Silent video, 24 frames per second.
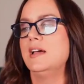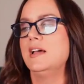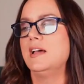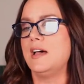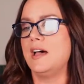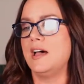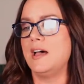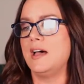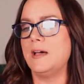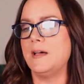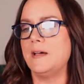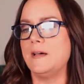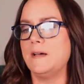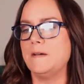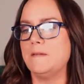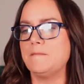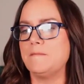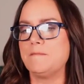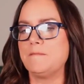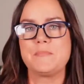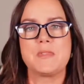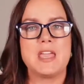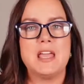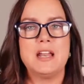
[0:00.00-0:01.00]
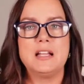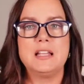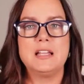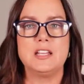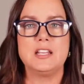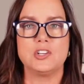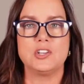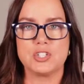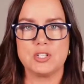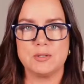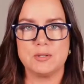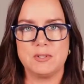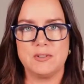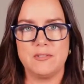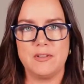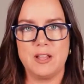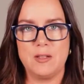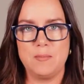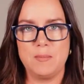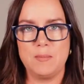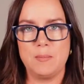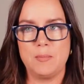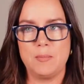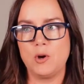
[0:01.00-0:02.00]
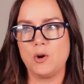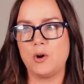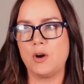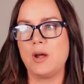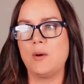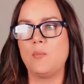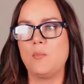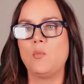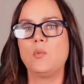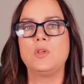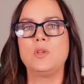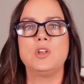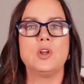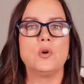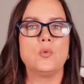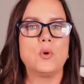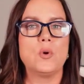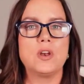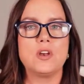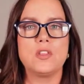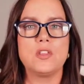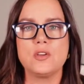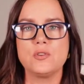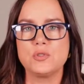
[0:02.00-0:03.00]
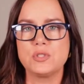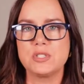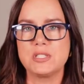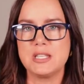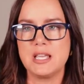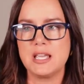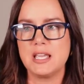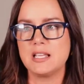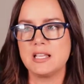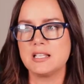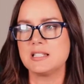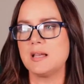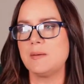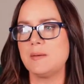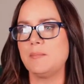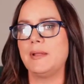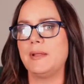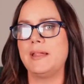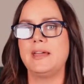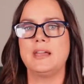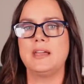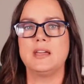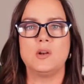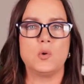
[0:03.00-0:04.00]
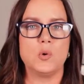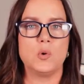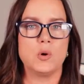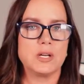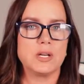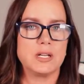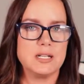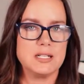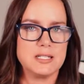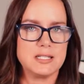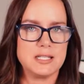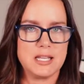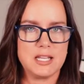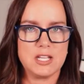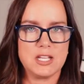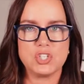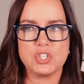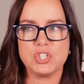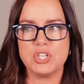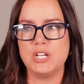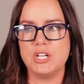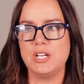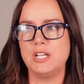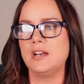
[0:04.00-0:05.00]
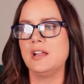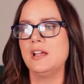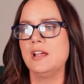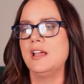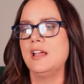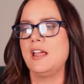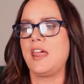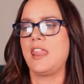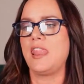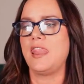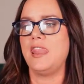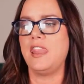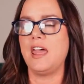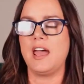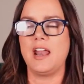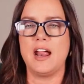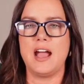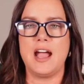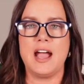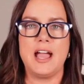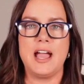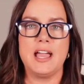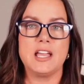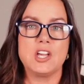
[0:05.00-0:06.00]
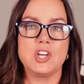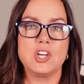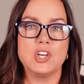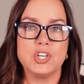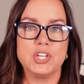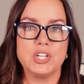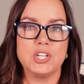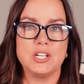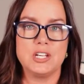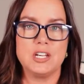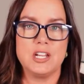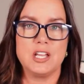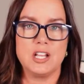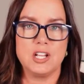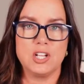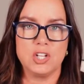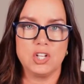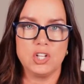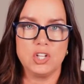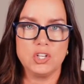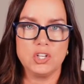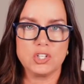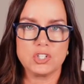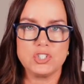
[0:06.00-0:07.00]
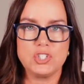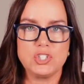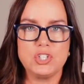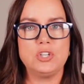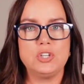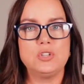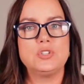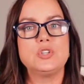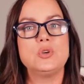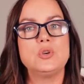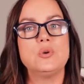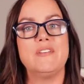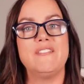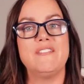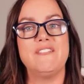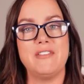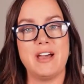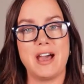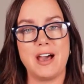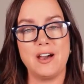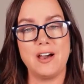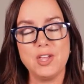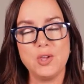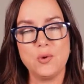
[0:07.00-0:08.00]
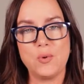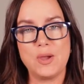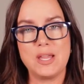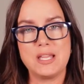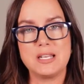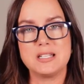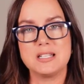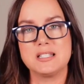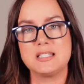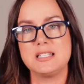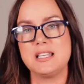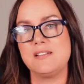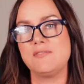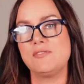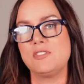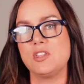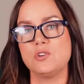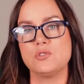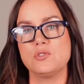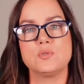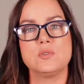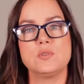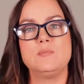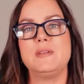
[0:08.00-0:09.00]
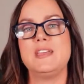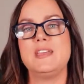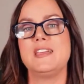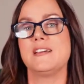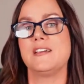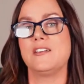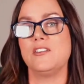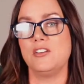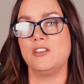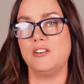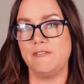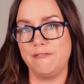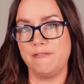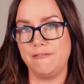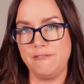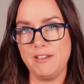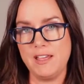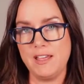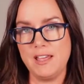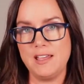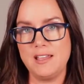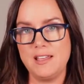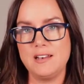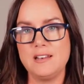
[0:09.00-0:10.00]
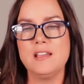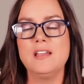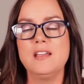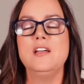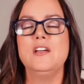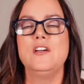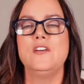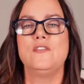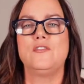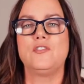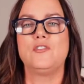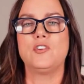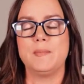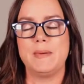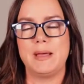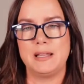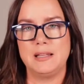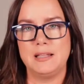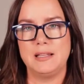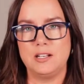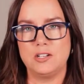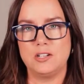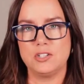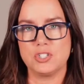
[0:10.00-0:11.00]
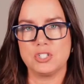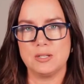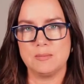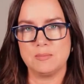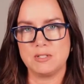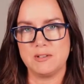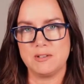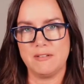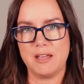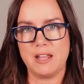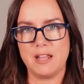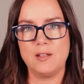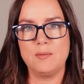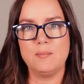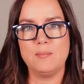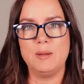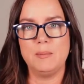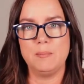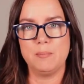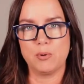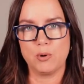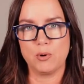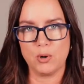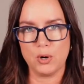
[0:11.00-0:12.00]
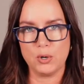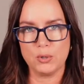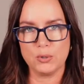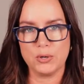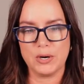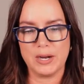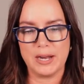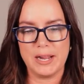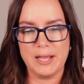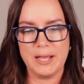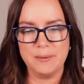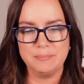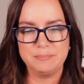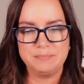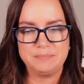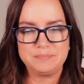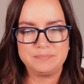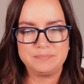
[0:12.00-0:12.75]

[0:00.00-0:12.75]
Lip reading: in a leadership development program. What are those things that plague an organization that I could look to evaluate to see if those would be a good fit for my leadership development program.